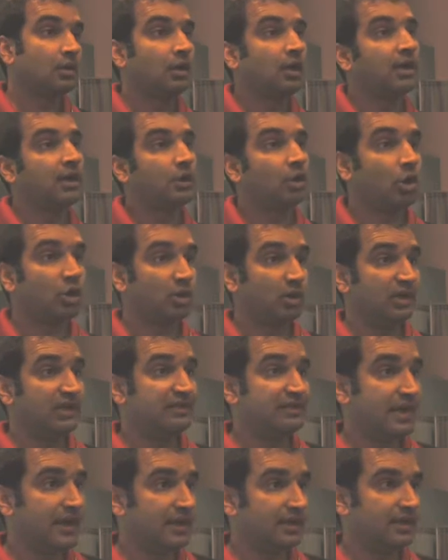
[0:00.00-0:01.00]
And not only
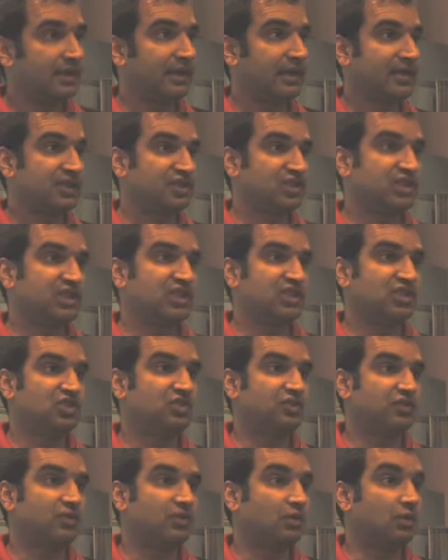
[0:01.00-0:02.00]
that, it has these
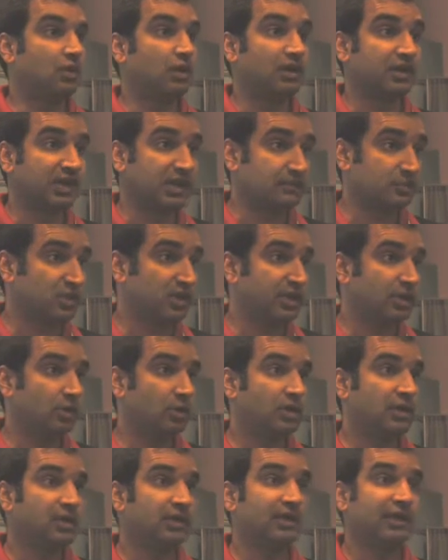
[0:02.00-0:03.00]
different runtimes running
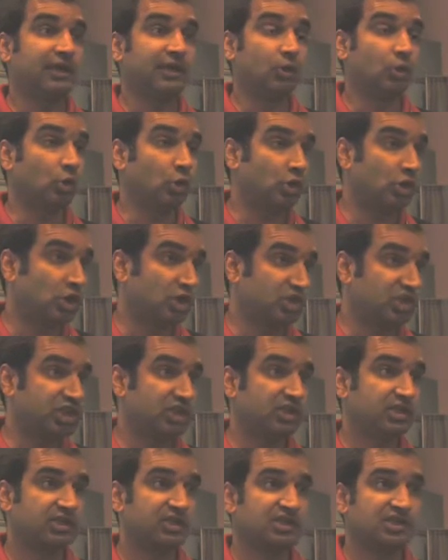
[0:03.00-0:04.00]
on it, like
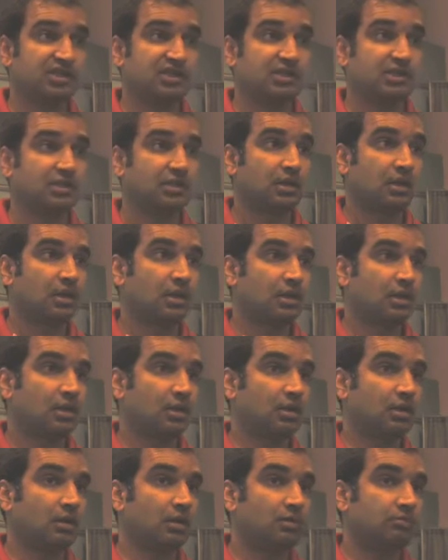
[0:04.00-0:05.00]
Node.js,
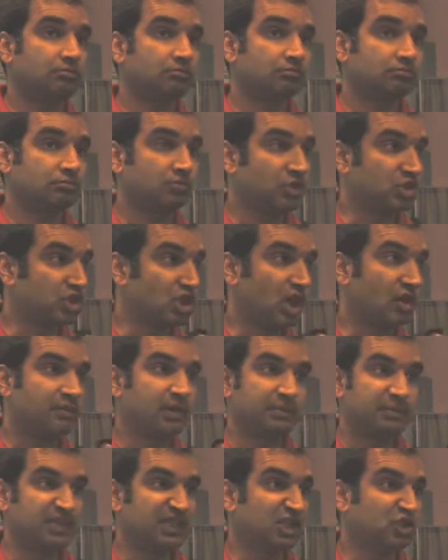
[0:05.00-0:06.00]

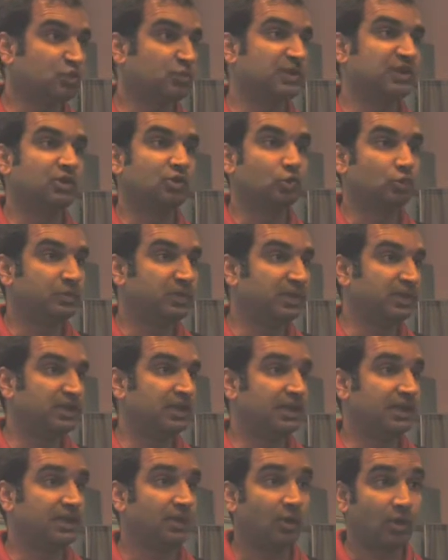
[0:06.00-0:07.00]
Java, PHP, Ruby,
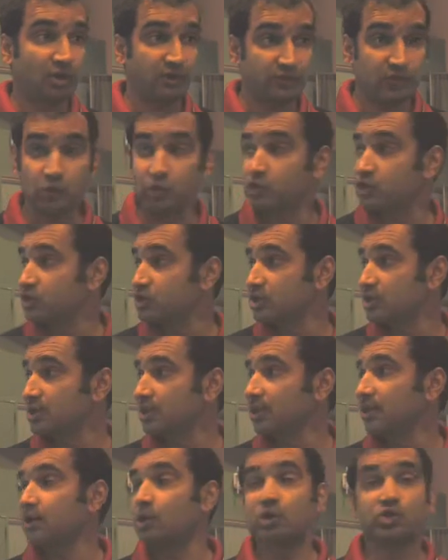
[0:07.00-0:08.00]
all of those.
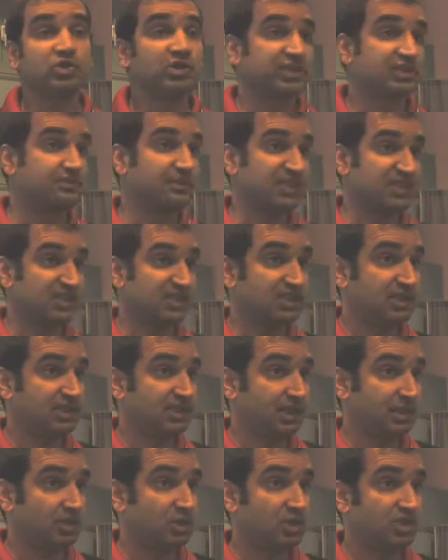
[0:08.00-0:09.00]
It also has messaging
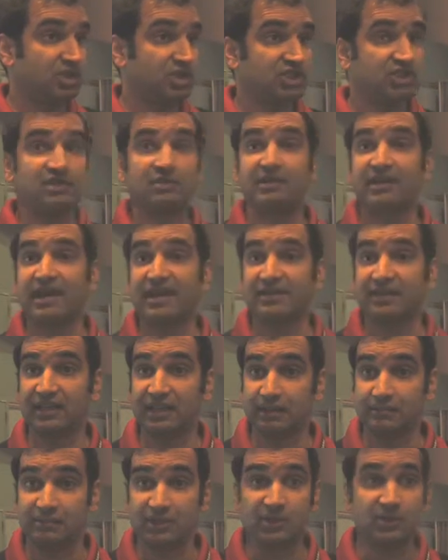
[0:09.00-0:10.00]
technologies in Red Hat
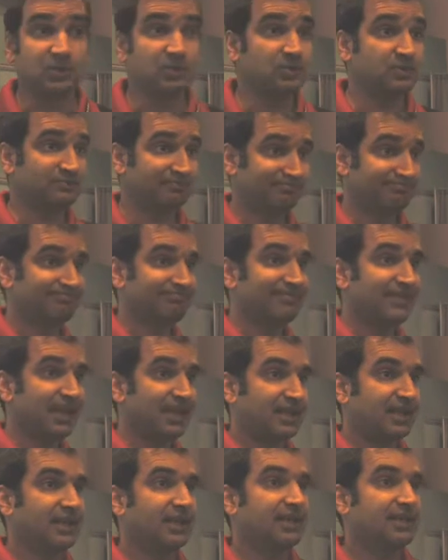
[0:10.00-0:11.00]
AMQ
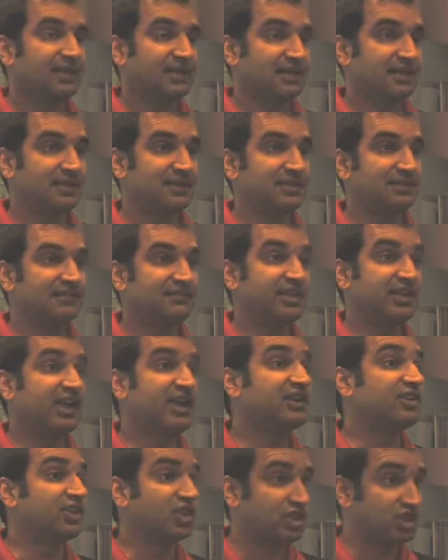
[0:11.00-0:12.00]
and Red
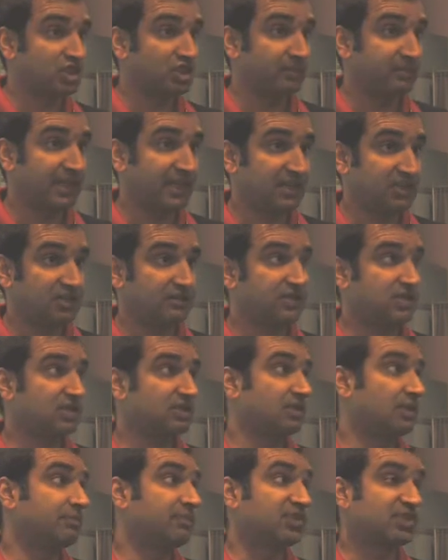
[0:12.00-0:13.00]
Hat Decision Manager, which
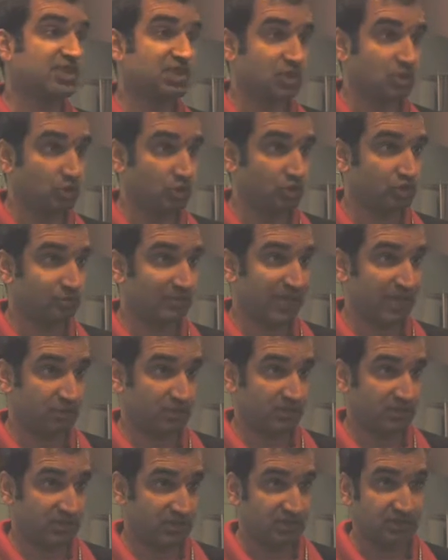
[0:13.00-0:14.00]
is a business rules
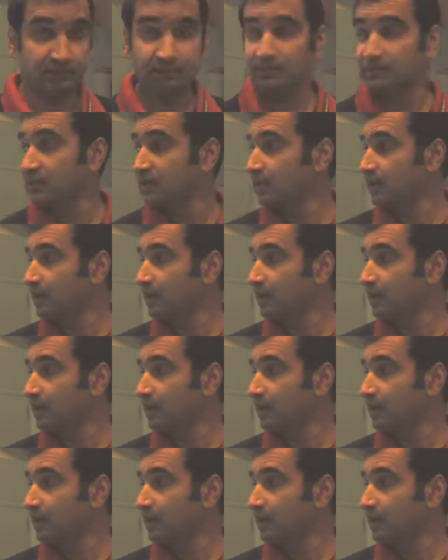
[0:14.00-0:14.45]
management system.